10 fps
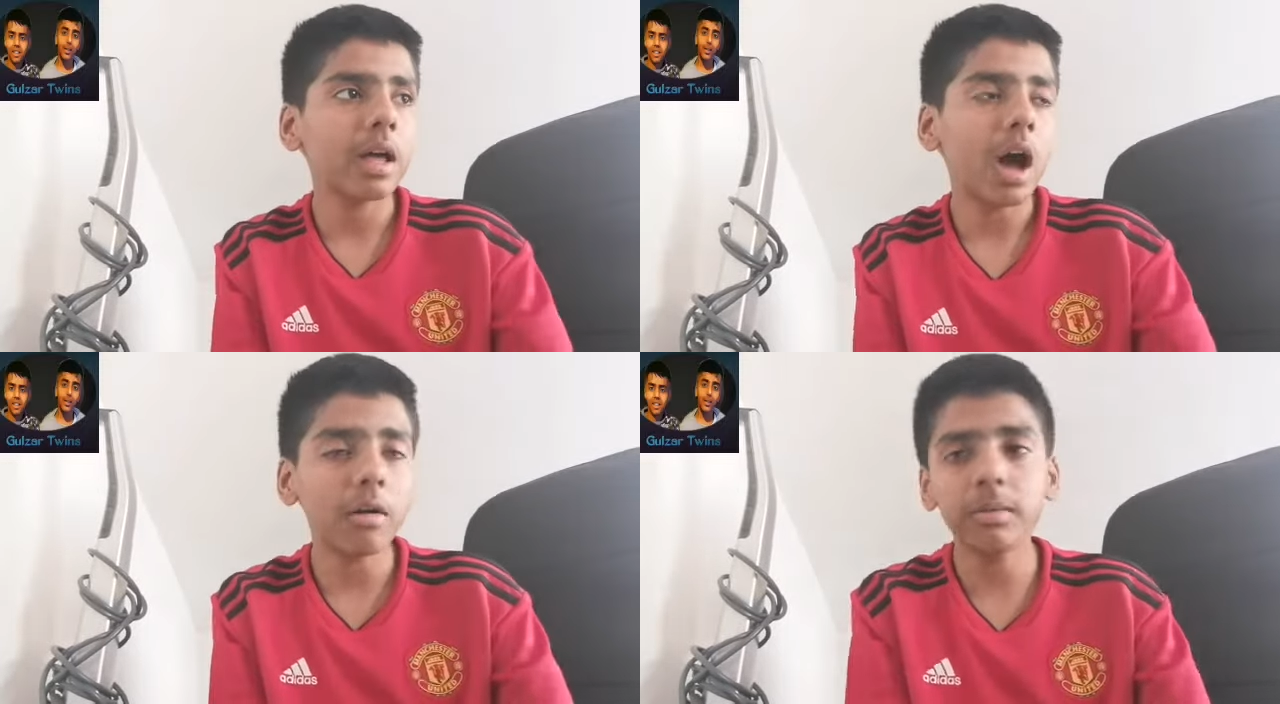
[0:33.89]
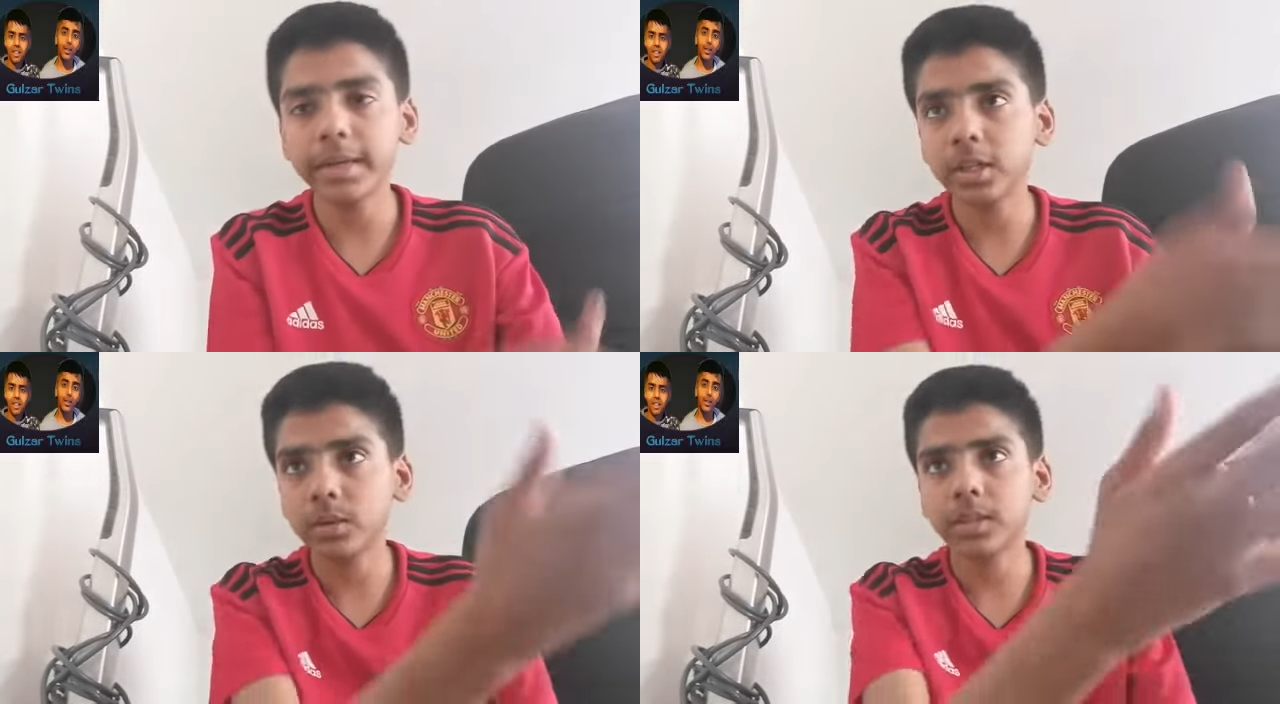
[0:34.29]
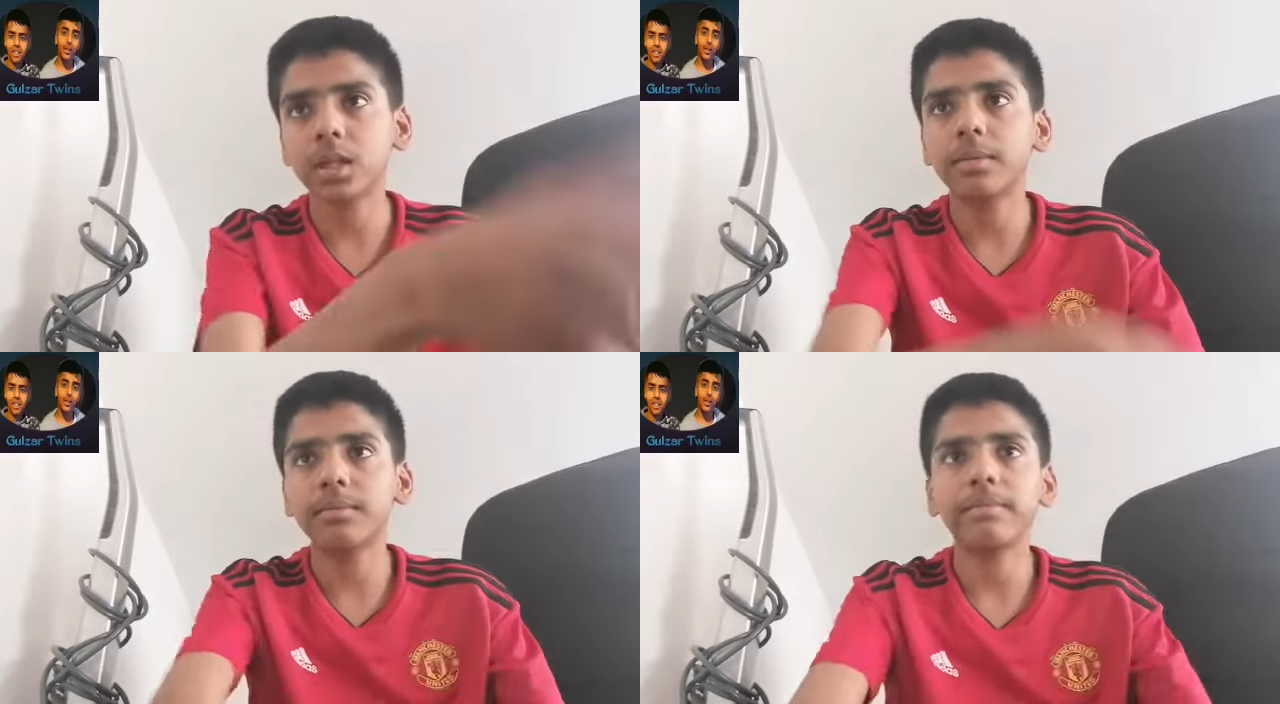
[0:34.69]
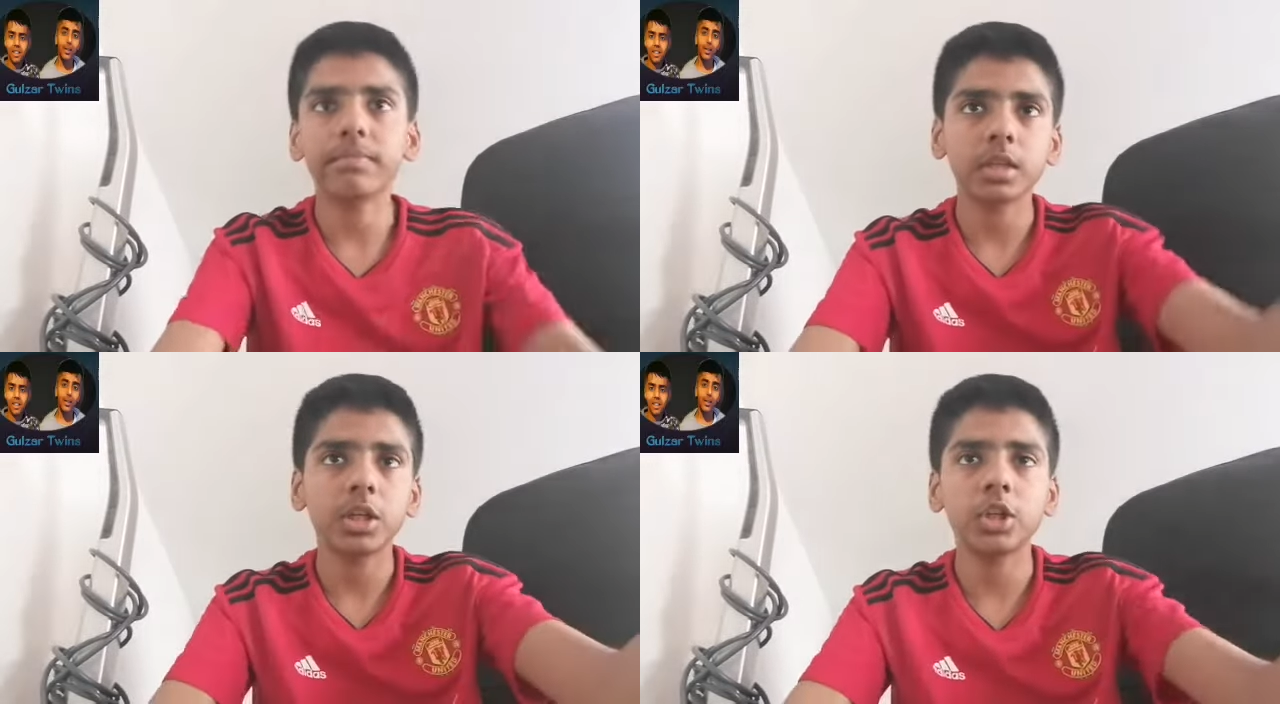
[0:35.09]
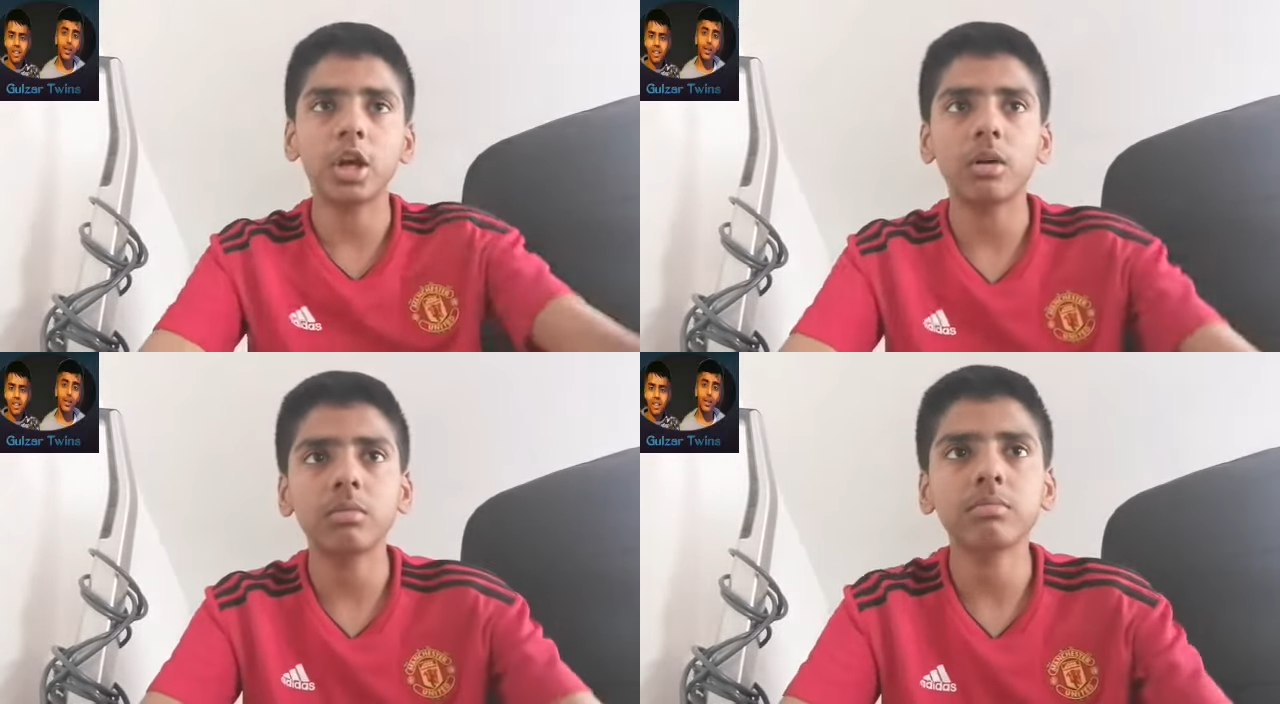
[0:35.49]
I'm going to be doing some, you
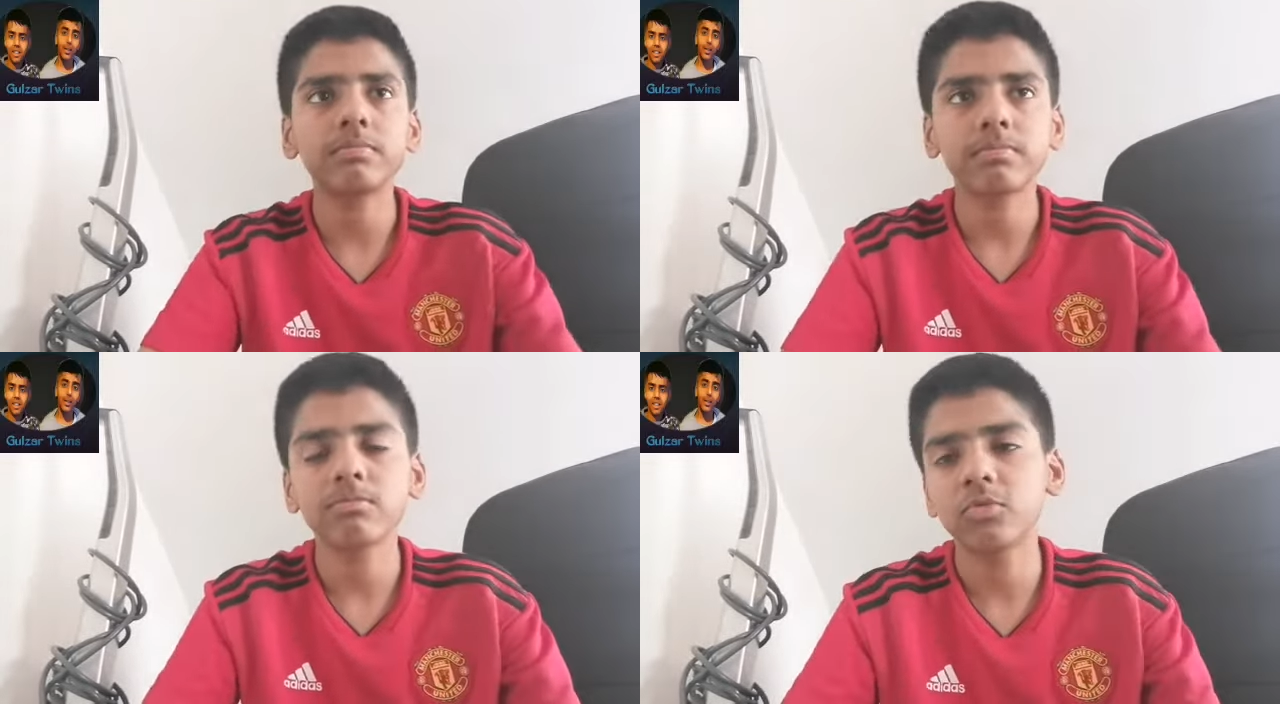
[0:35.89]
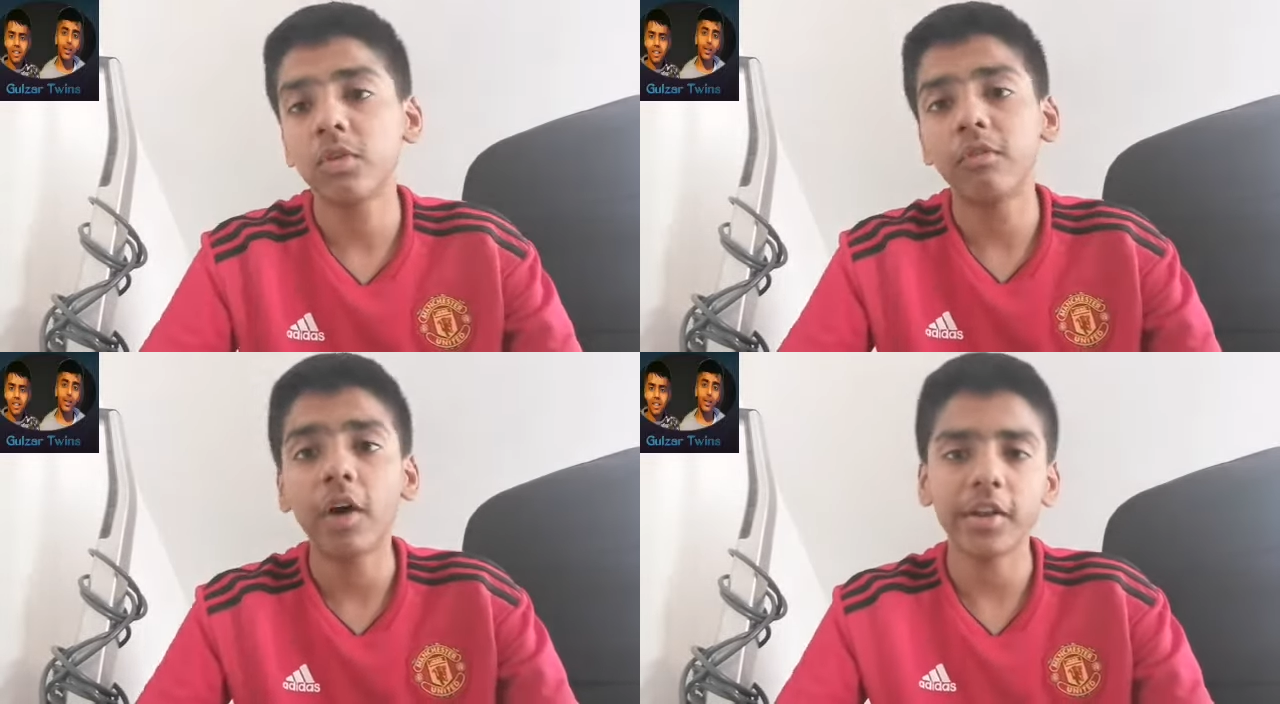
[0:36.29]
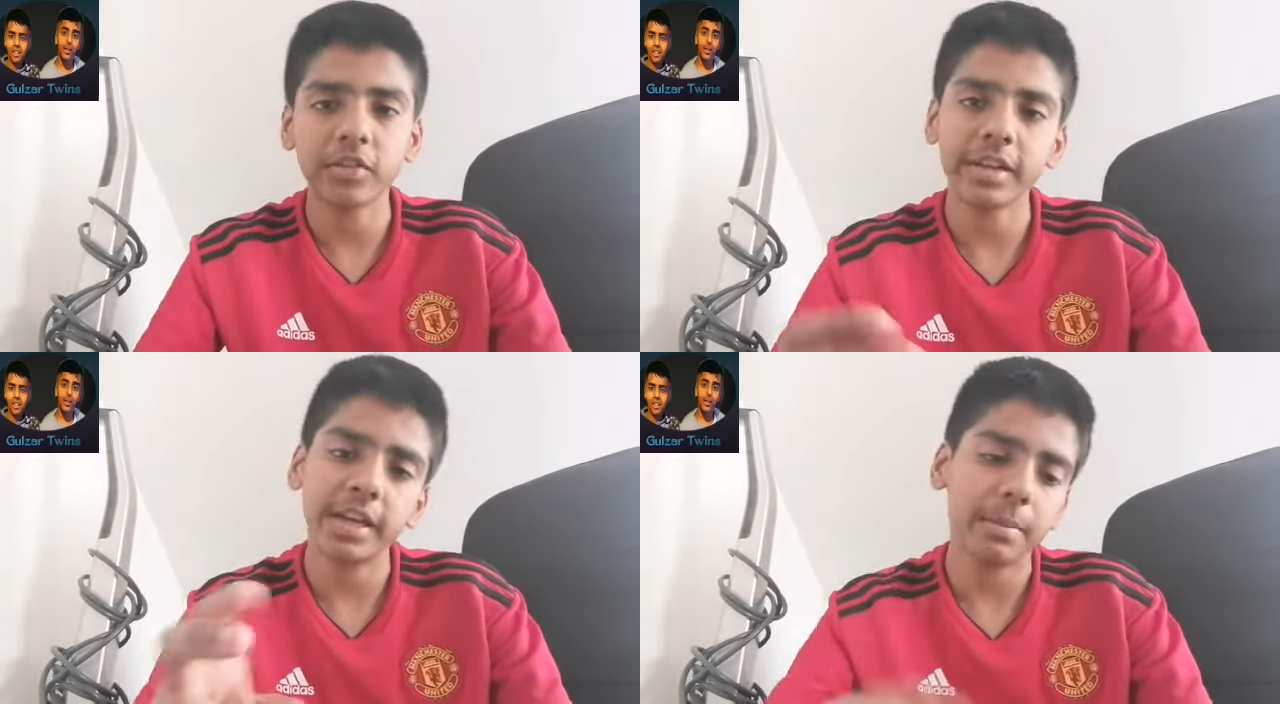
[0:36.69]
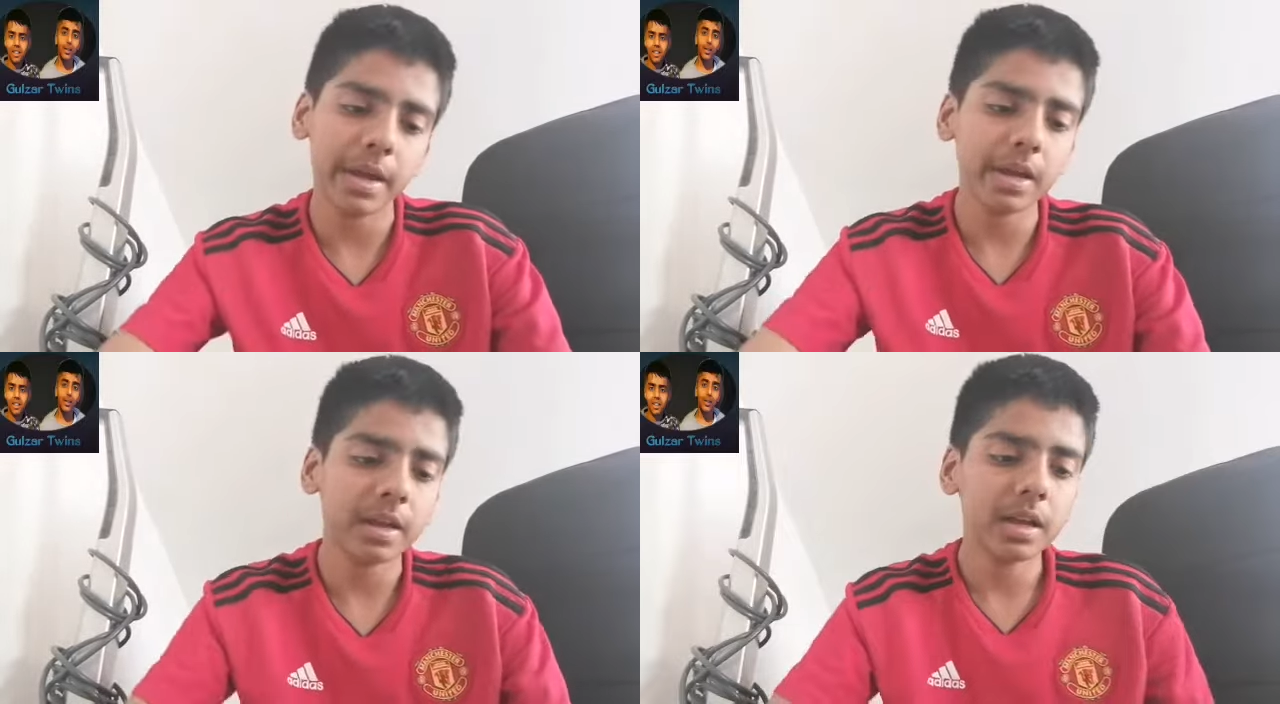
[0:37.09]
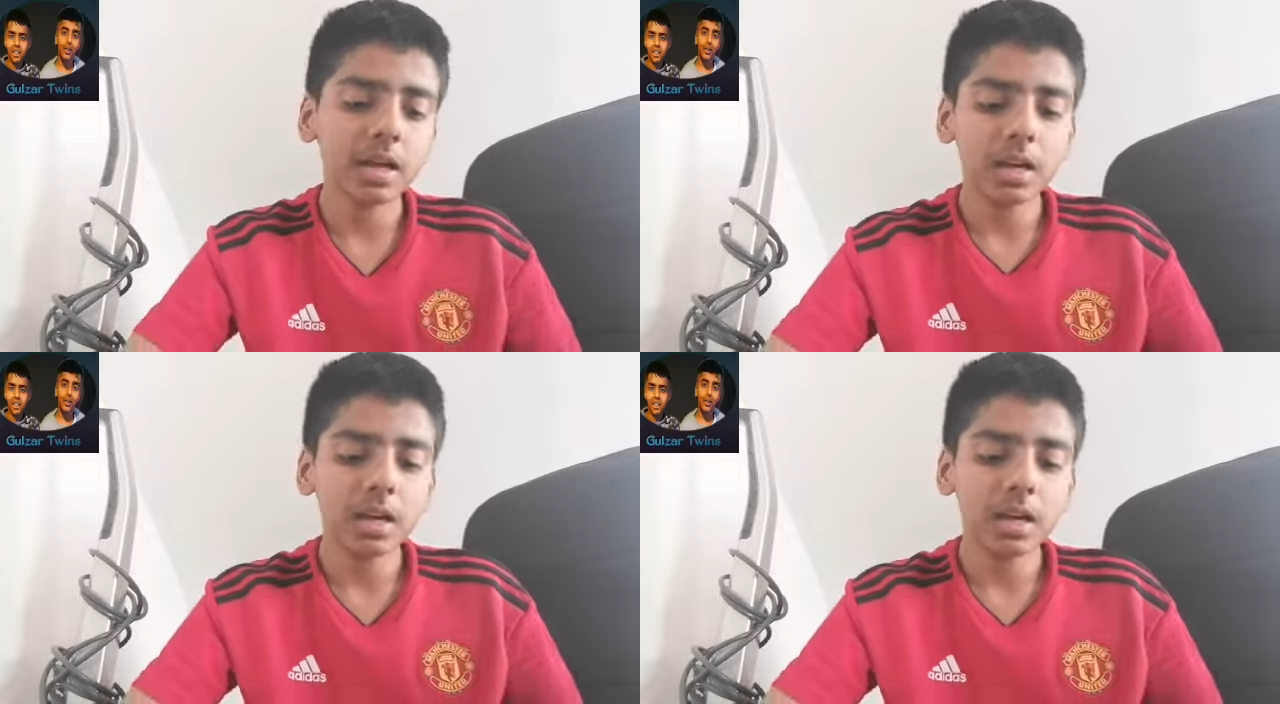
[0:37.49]
know, revising in a bit.